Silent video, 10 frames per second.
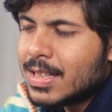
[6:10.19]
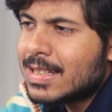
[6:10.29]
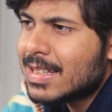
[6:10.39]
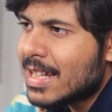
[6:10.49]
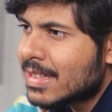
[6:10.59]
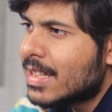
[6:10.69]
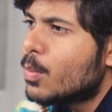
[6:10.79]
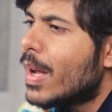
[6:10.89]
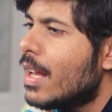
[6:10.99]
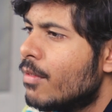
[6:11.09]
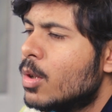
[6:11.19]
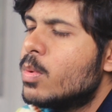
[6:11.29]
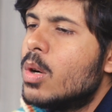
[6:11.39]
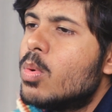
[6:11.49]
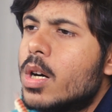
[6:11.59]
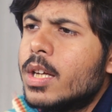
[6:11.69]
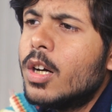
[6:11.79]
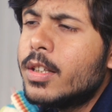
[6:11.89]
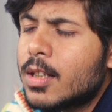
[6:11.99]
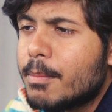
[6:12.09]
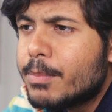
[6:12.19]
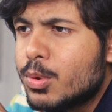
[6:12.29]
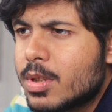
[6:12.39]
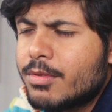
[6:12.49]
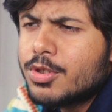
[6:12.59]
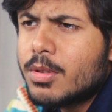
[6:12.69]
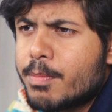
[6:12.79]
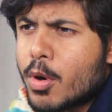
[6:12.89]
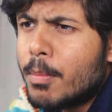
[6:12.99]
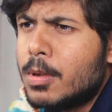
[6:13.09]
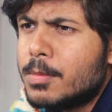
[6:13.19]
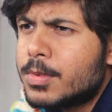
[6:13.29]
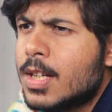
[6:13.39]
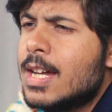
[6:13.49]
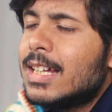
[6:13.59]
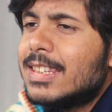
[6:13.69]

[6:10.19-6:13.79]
this is that whenever we are working on computer vision problems,